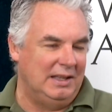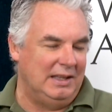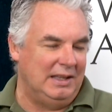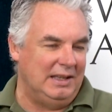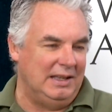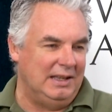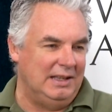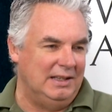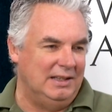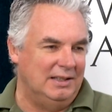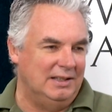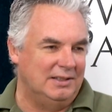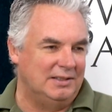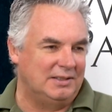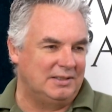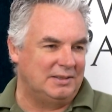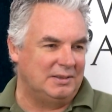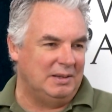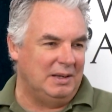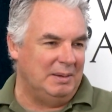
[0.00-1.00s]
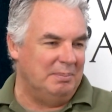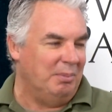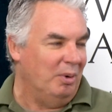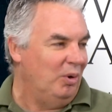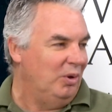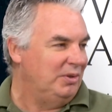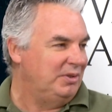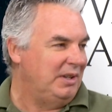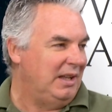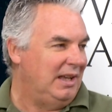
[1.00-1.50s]
is it
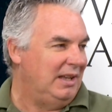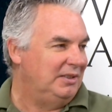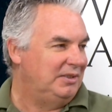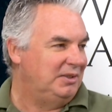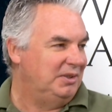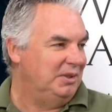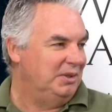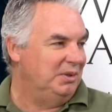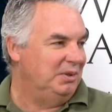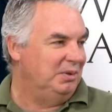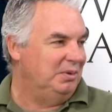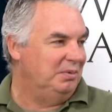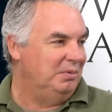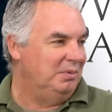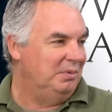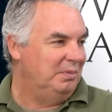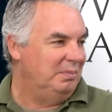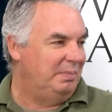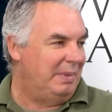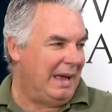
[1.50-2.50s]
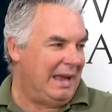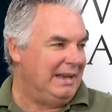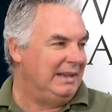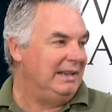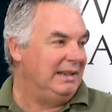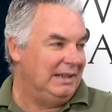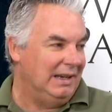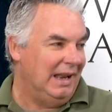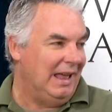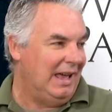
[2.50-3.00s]
boils down to
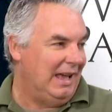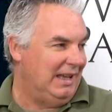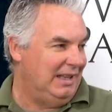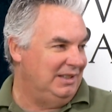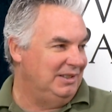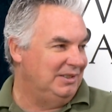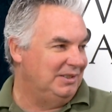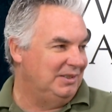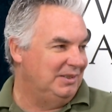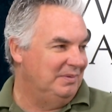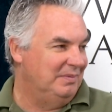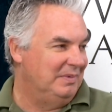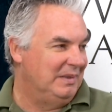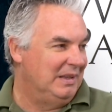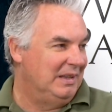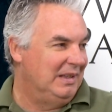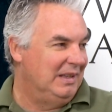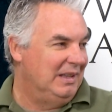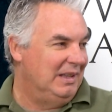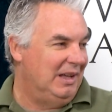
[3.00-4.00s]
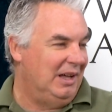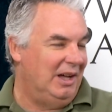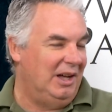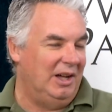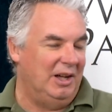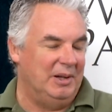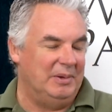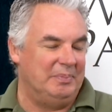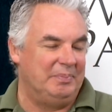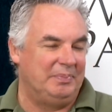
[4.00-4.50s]
painted lines,
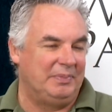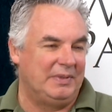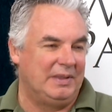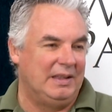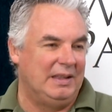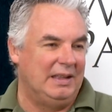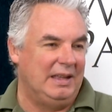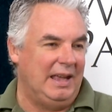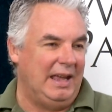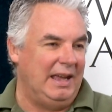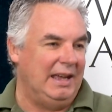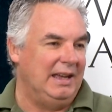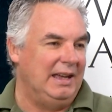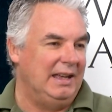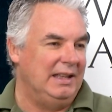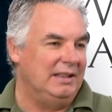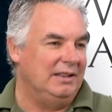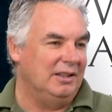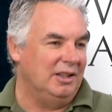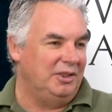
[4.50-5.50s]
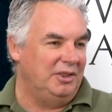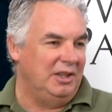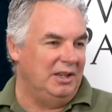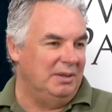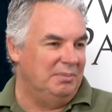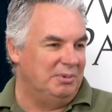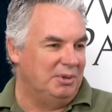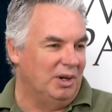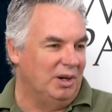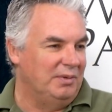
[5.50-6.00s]
mm-hmm. And the
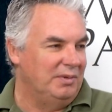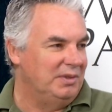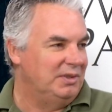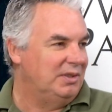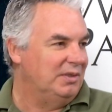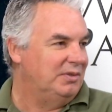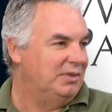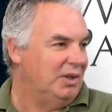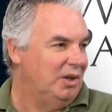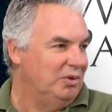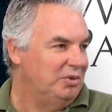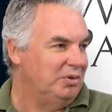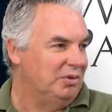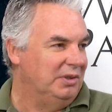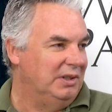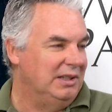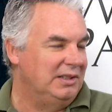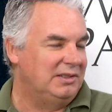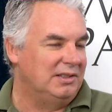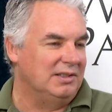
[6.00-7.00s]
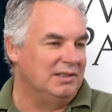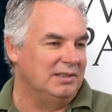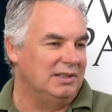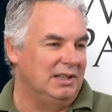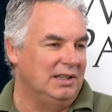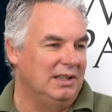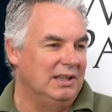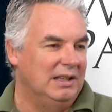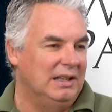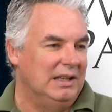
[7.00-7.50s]
observance of social
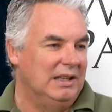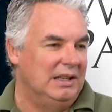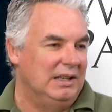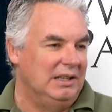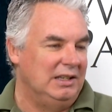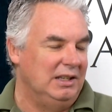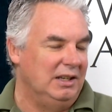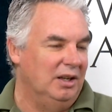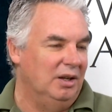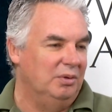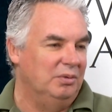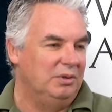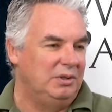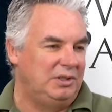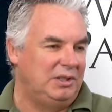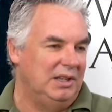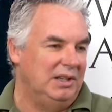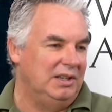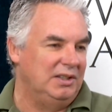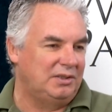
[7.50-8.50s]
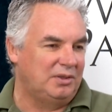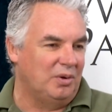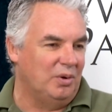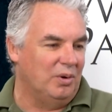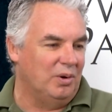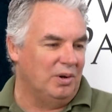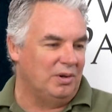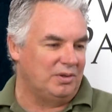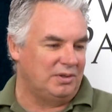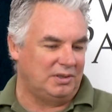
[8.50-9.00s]
distancing. You know, tennis
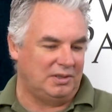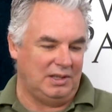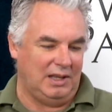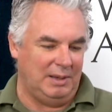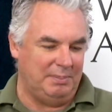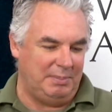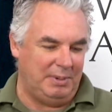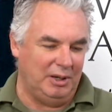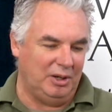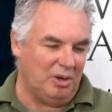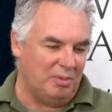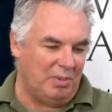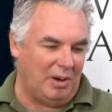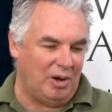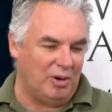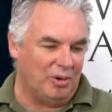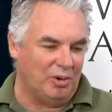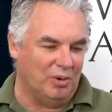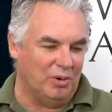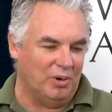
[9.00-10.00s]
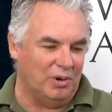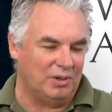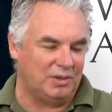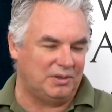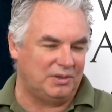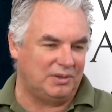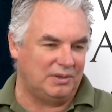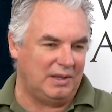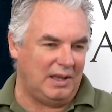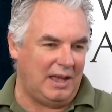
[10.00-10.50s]
courts and pickleball
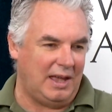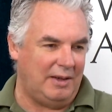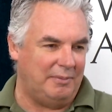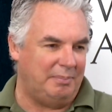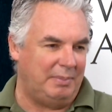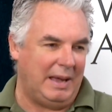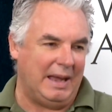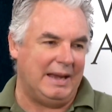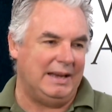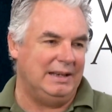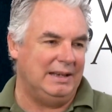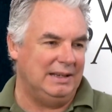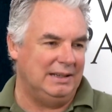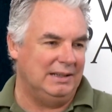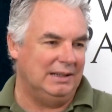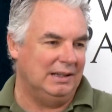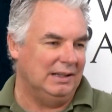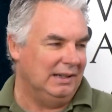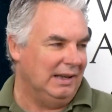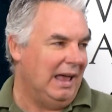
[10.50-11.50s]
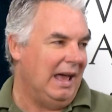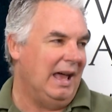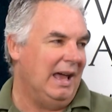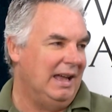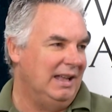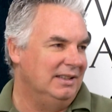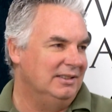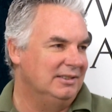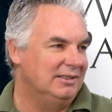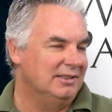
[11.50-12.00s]
courts have painted
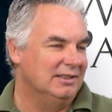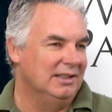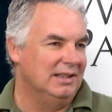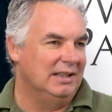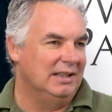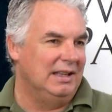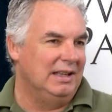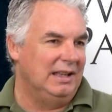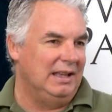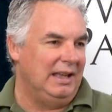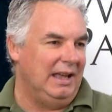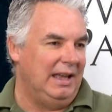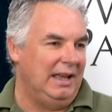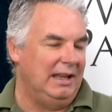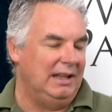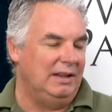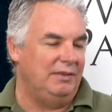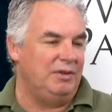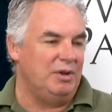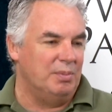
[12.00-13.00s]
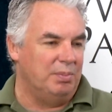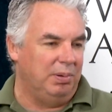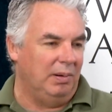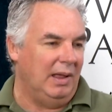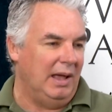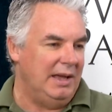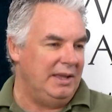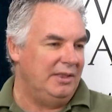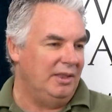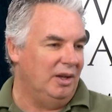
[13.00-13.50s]
lines, and if you
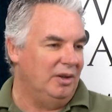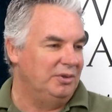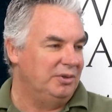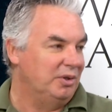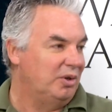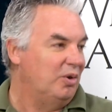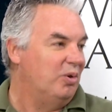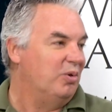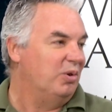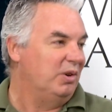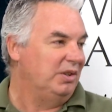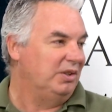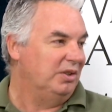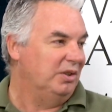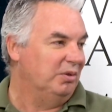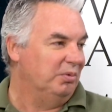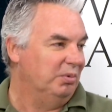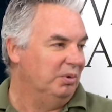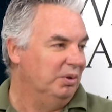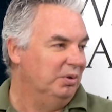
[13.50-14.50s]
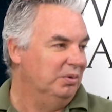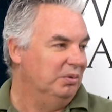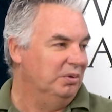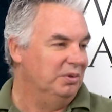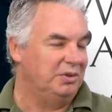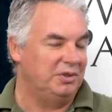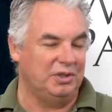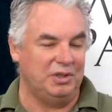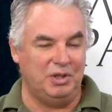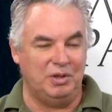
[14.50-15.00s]
play those according to the
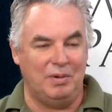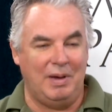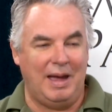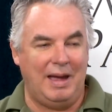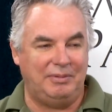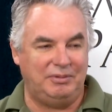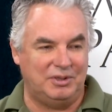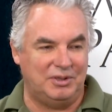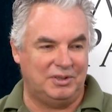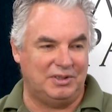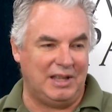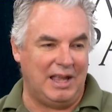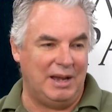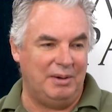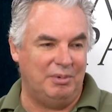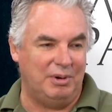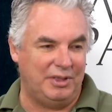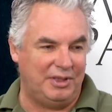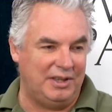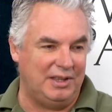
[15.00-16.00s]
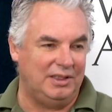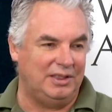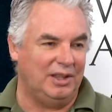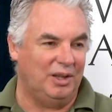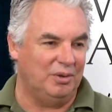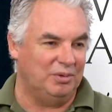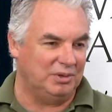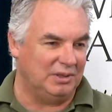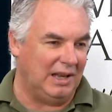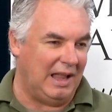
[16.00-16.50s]
rules, you have to stay within
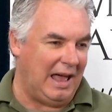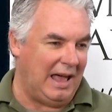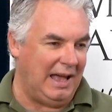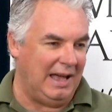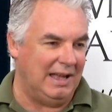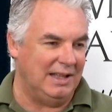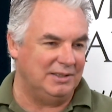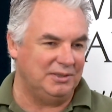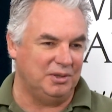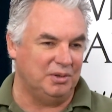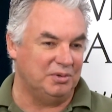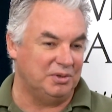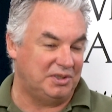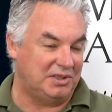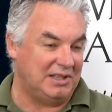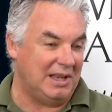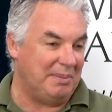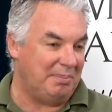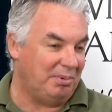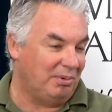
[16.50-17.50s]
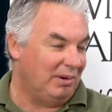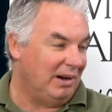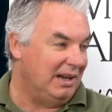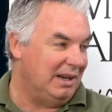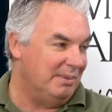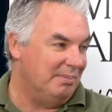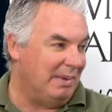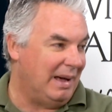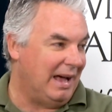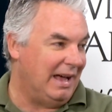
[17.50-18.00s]
those lines. You're
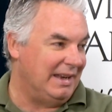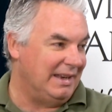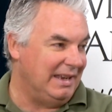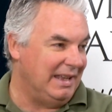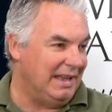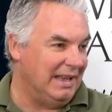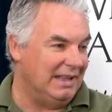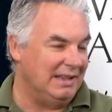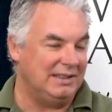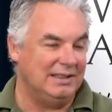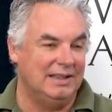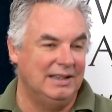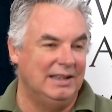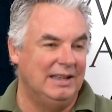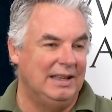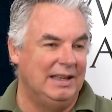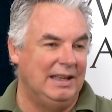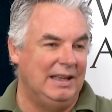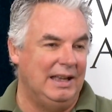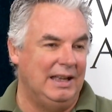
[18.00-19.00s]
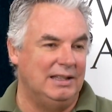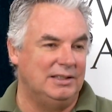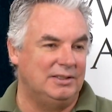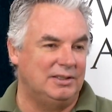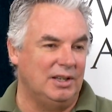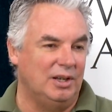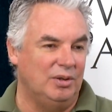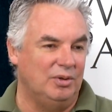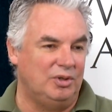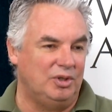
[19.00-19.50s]
separated by a net, and
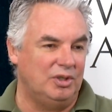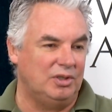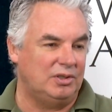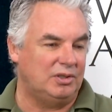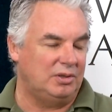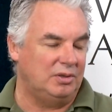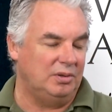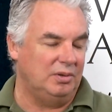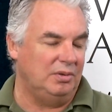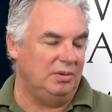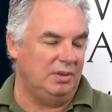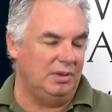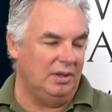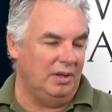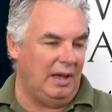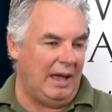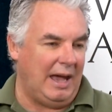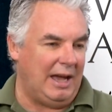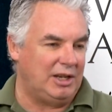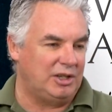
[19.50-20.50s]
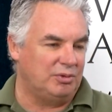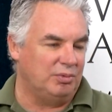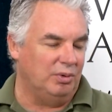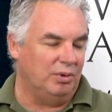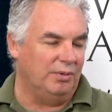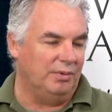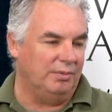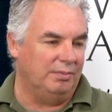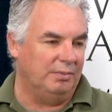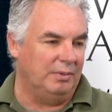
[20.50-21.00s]
so just the
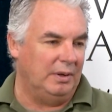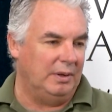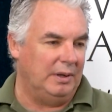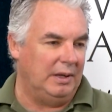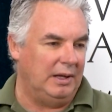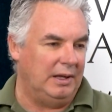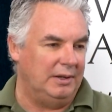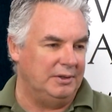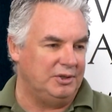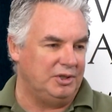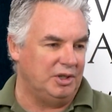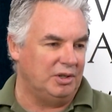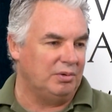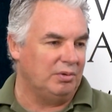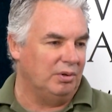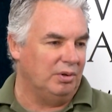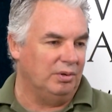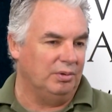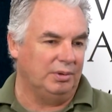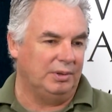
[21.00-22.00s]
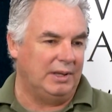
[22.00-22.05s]
actual general